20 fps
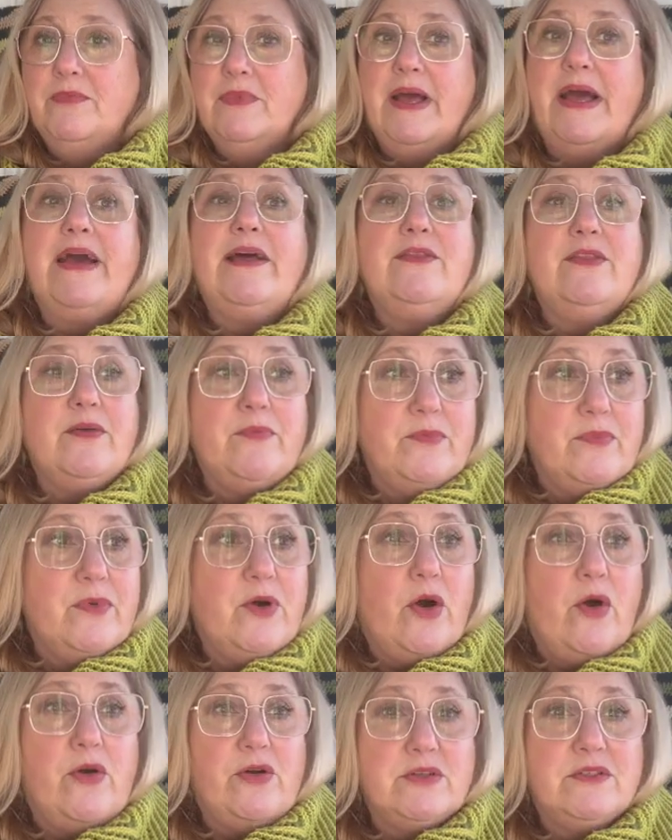and the
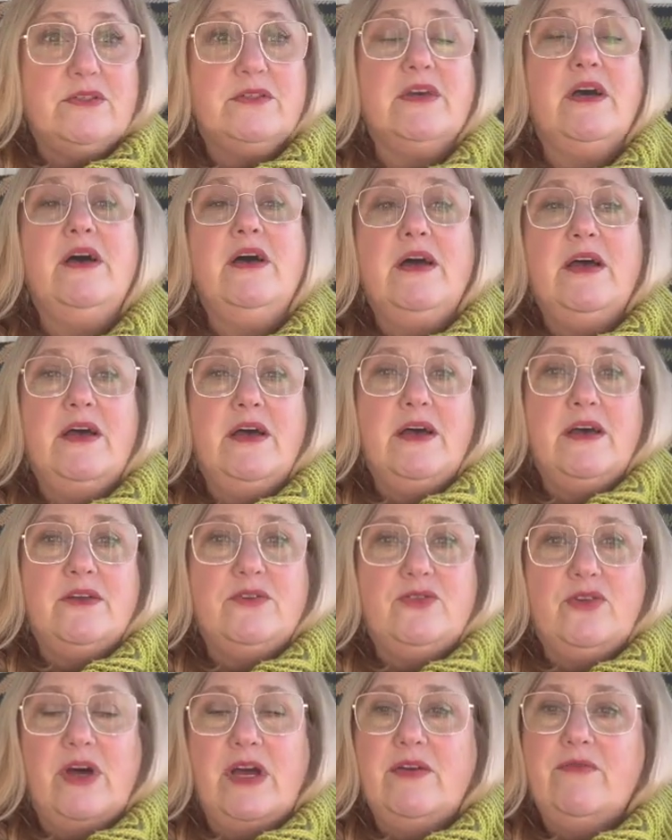cars
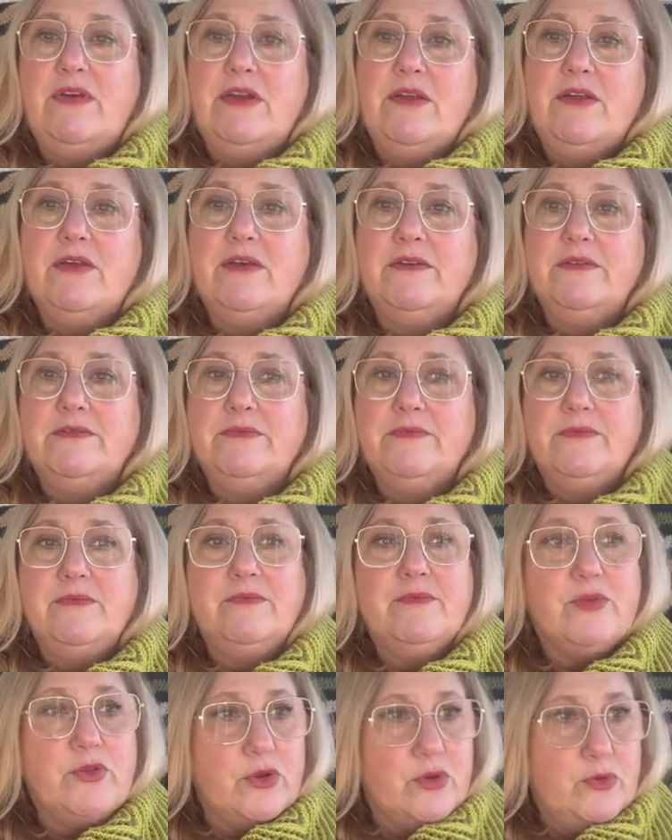driving
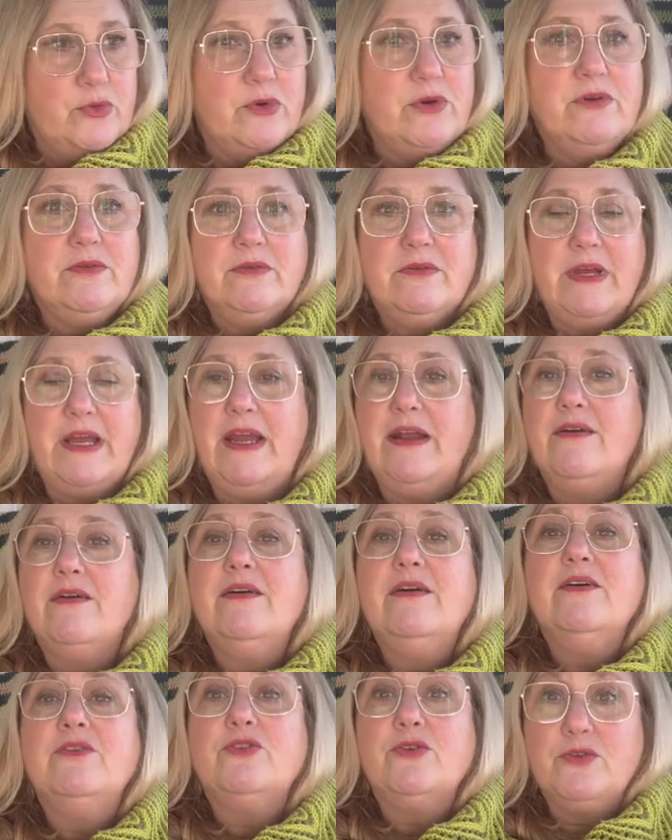through here
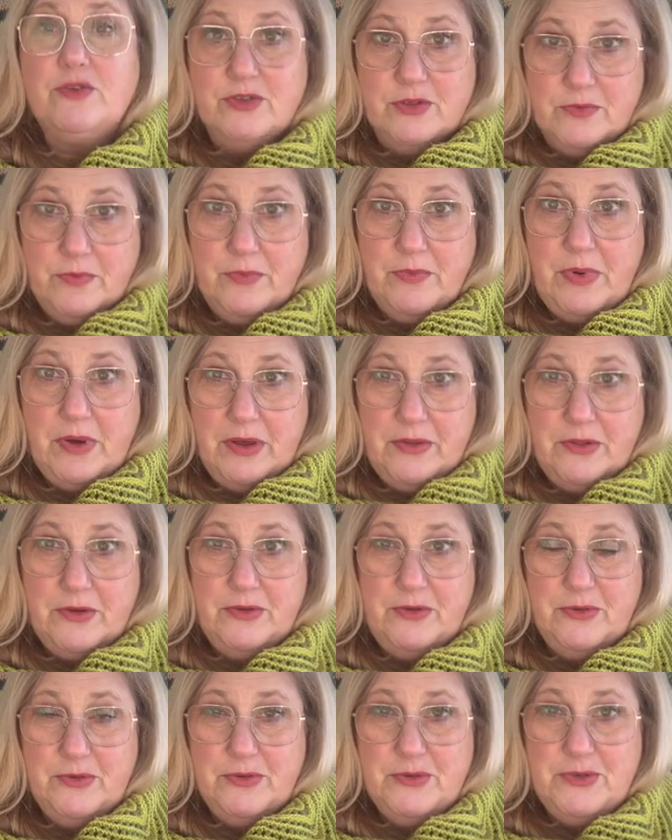don't bother
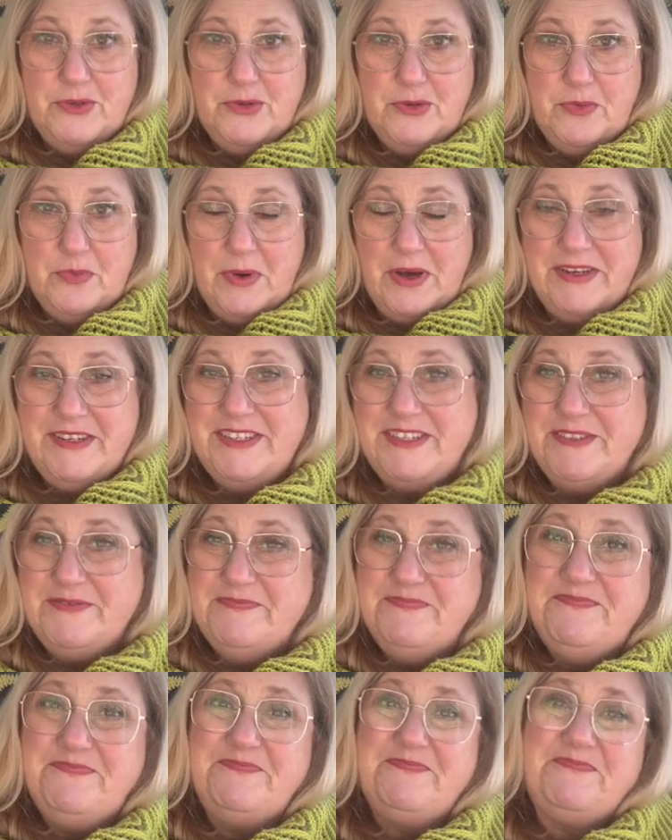you too much.
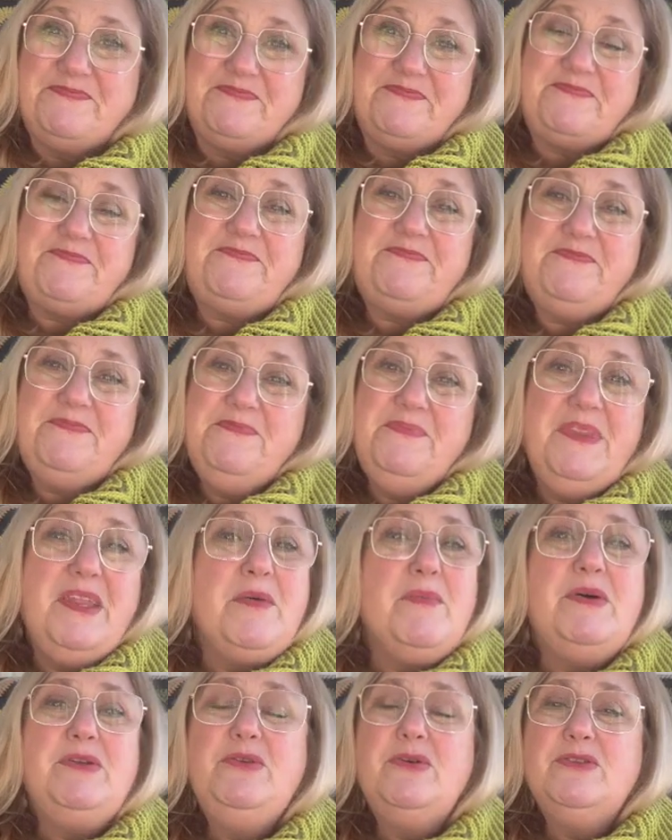
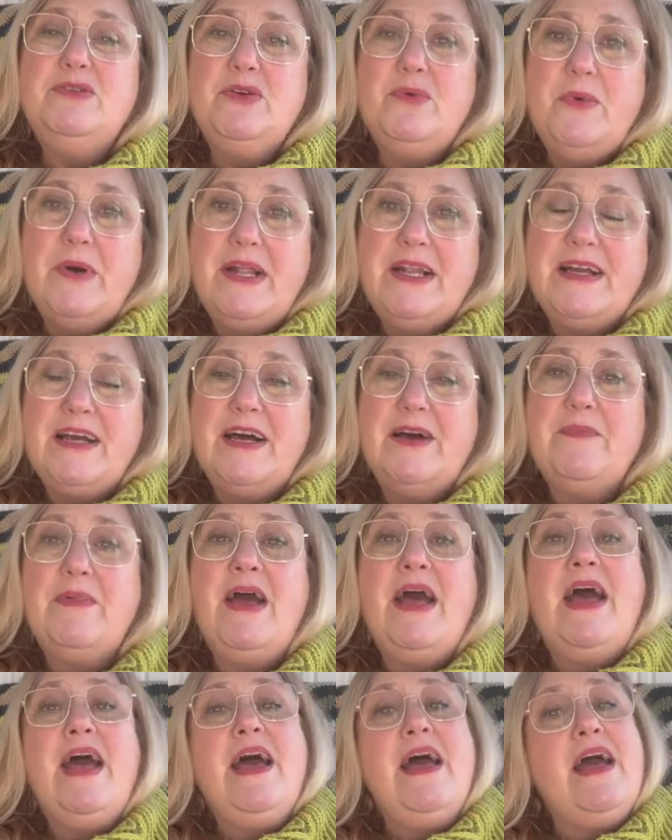But you're so welcome,
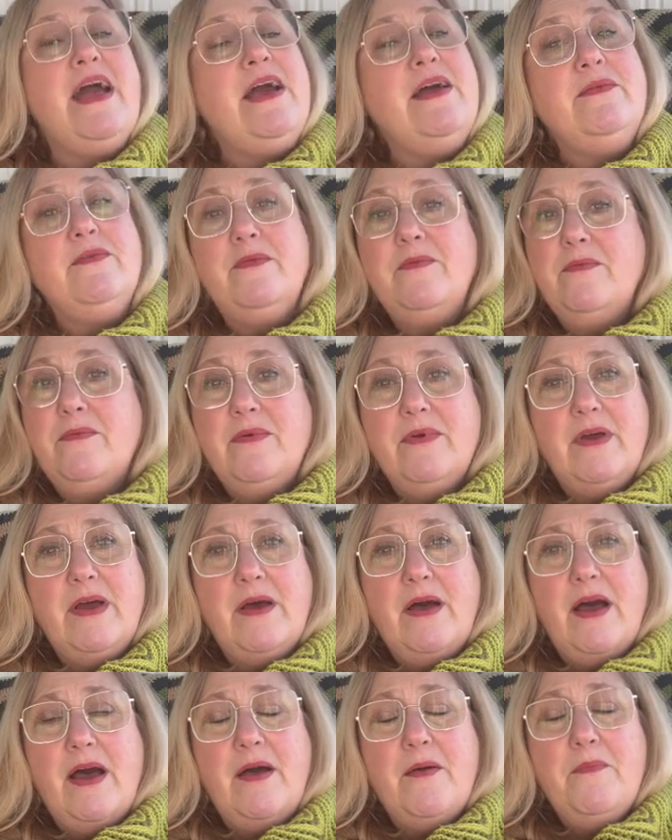and
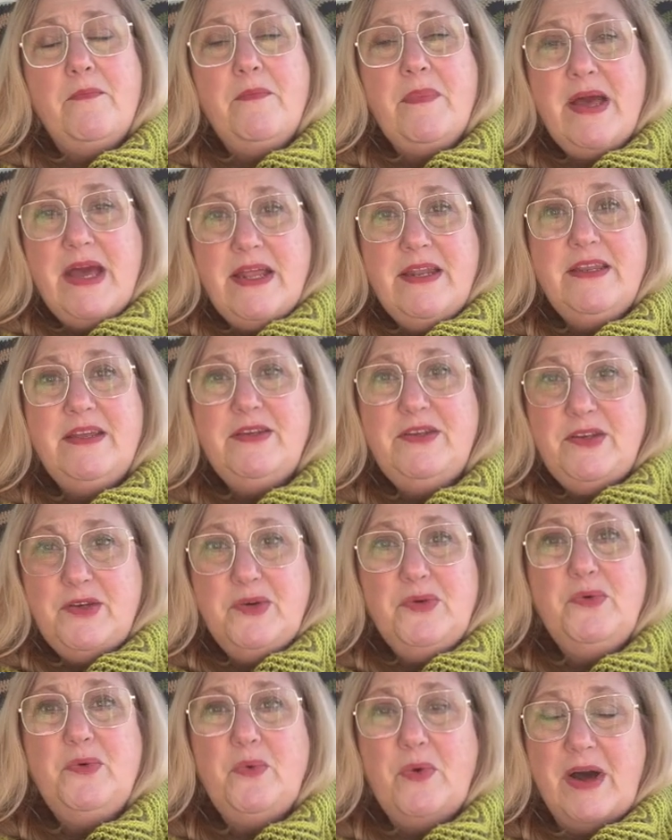many
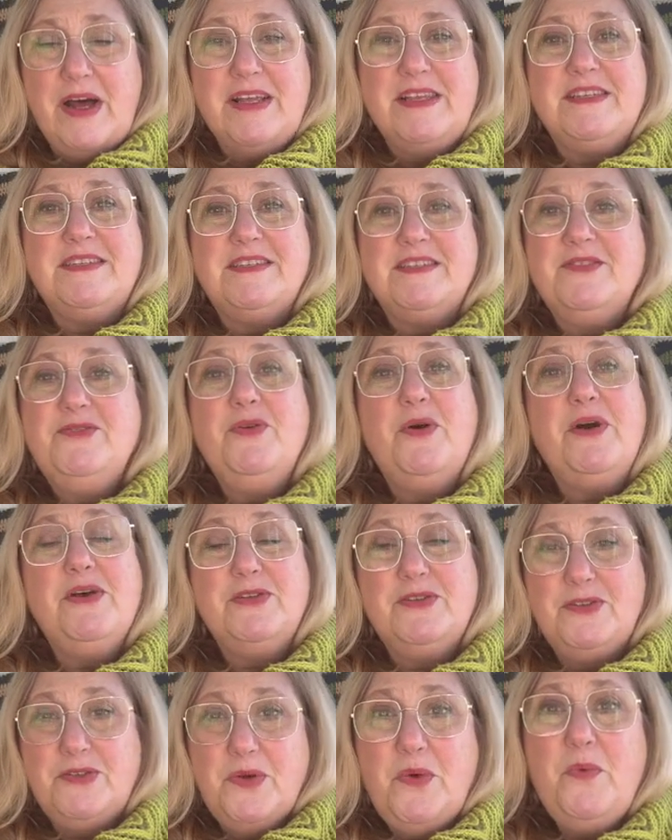new ones. You are
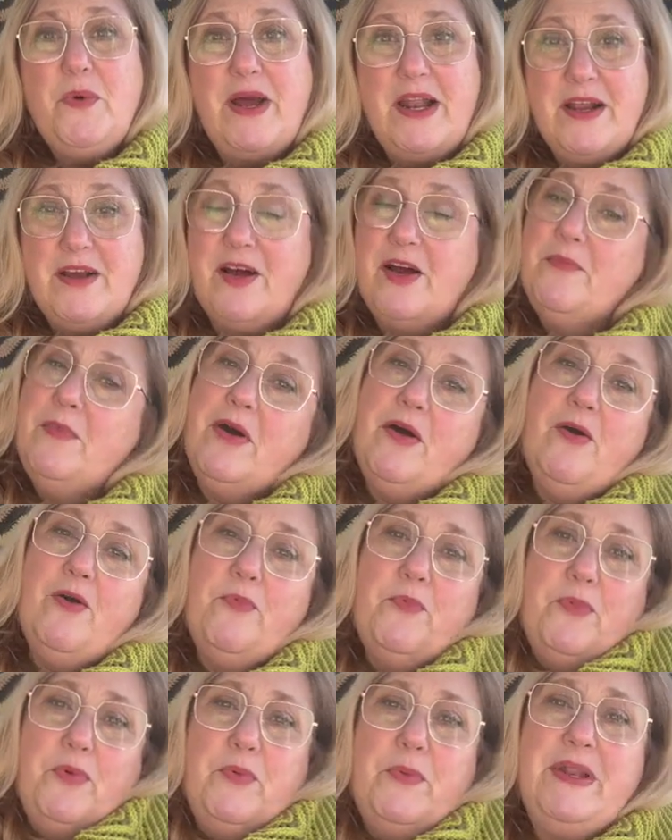so welcome. I
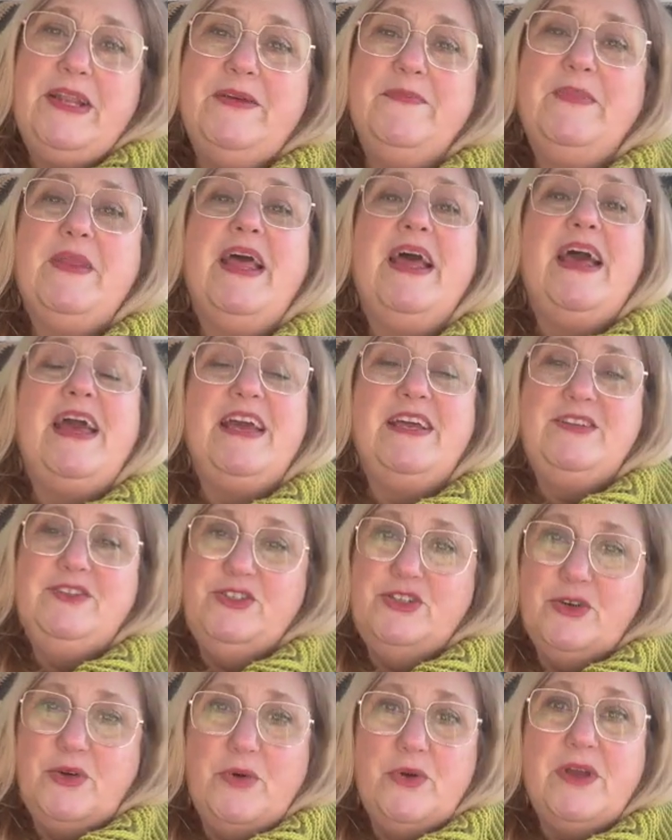hope you will
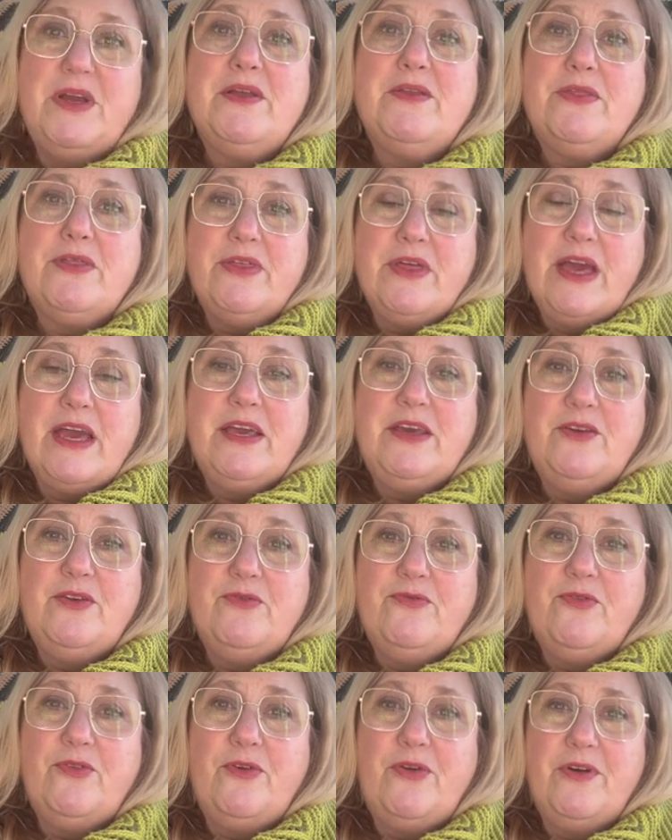enjoy, and thank you
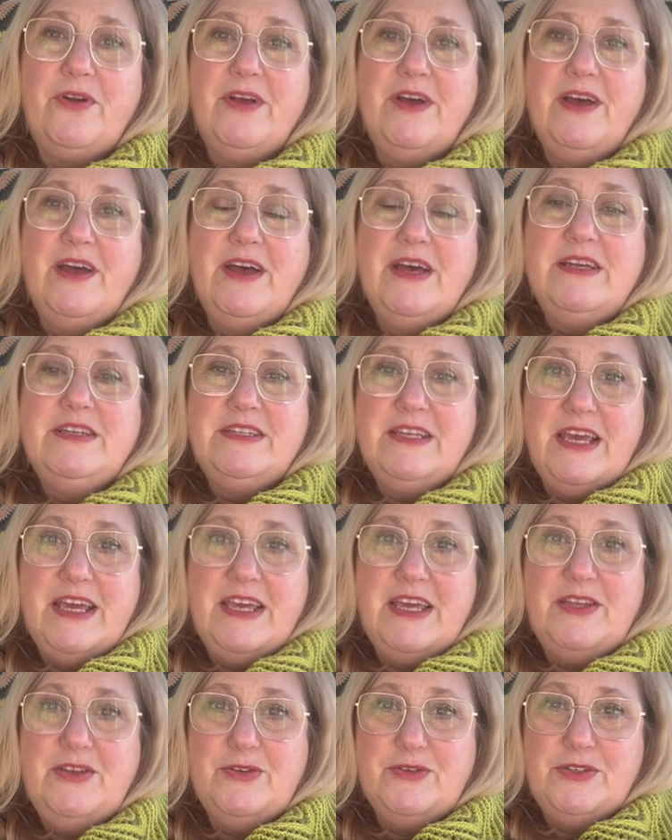for
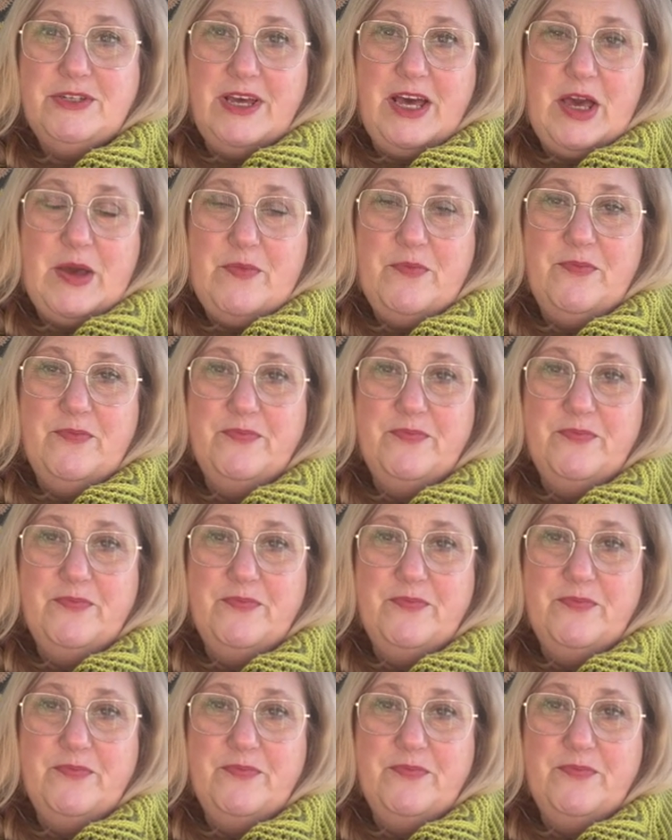taking your time